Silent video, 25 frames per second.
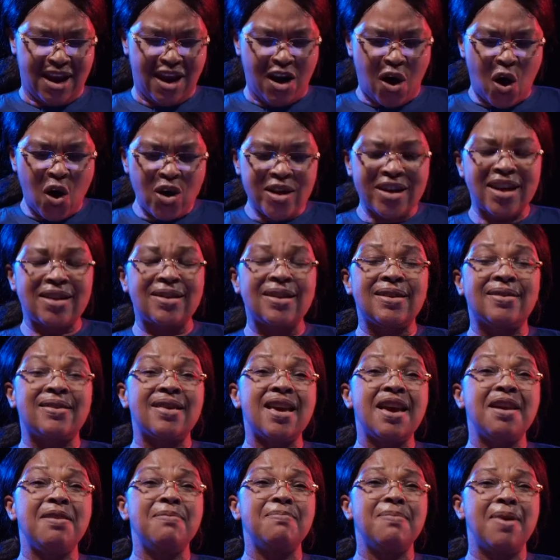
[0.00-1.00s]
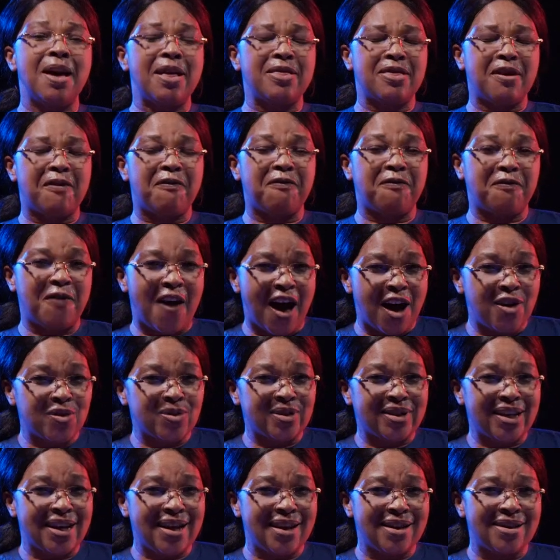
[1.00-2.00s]
under the theme, "The
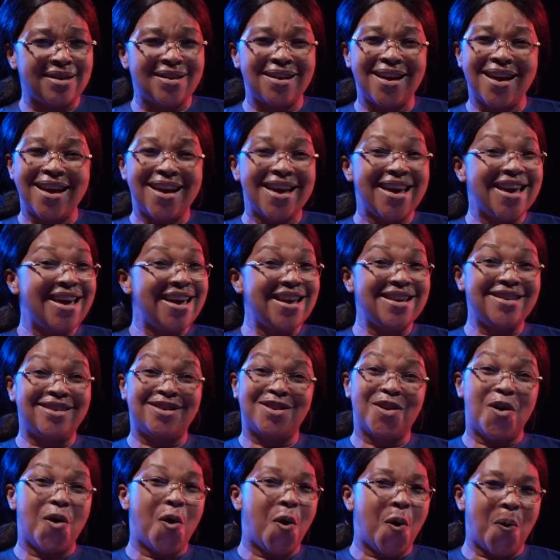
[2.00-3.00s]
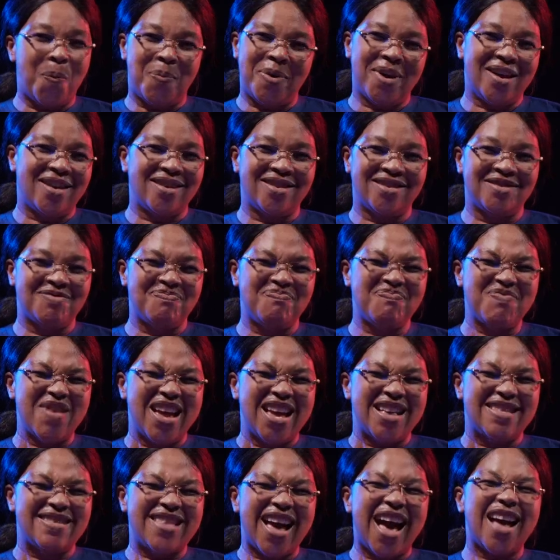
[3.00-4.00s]
Fountain is Open."
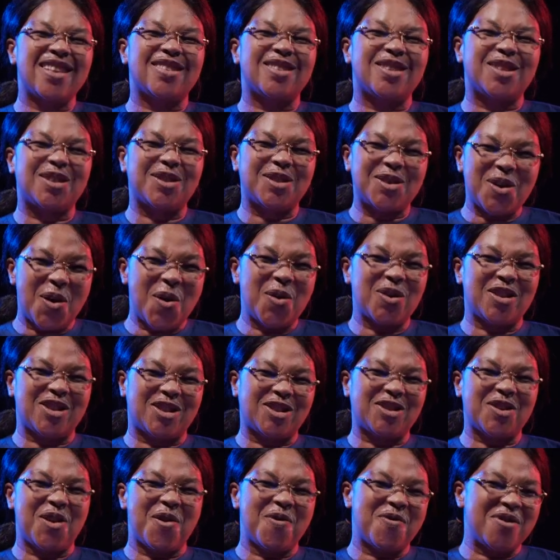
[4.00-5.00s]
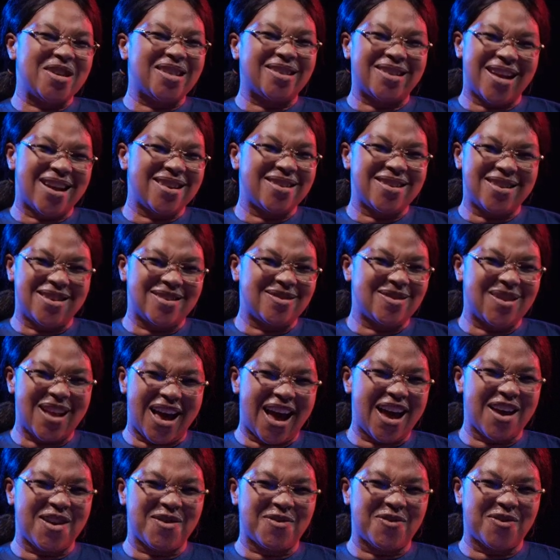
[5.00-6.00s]
That source of eternal
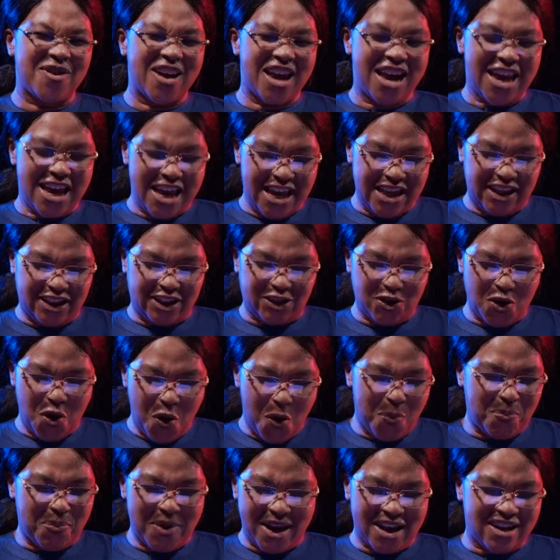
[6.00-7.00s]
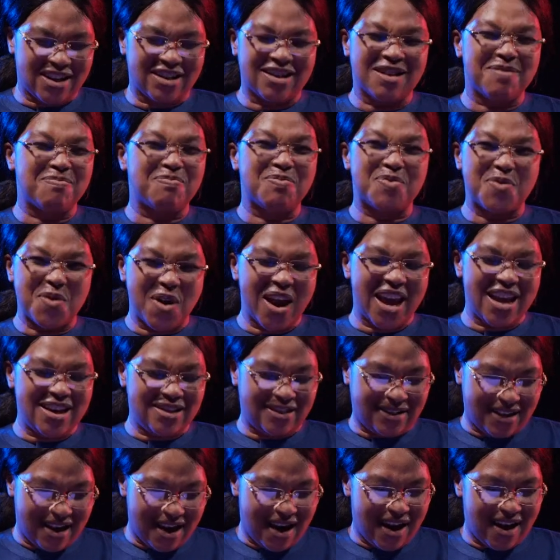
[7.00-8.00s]
life is open,
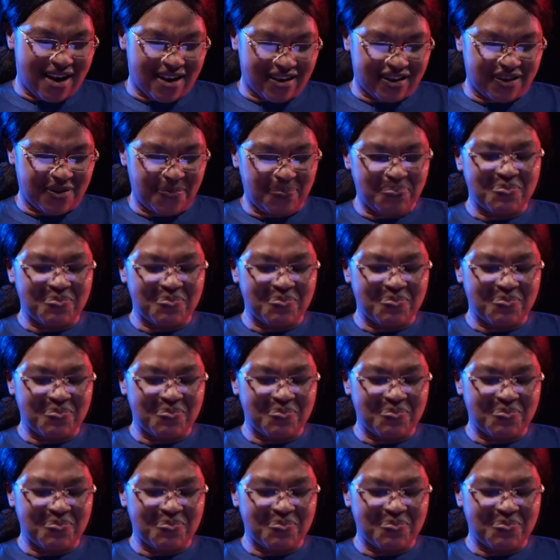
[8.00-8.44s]
praise God.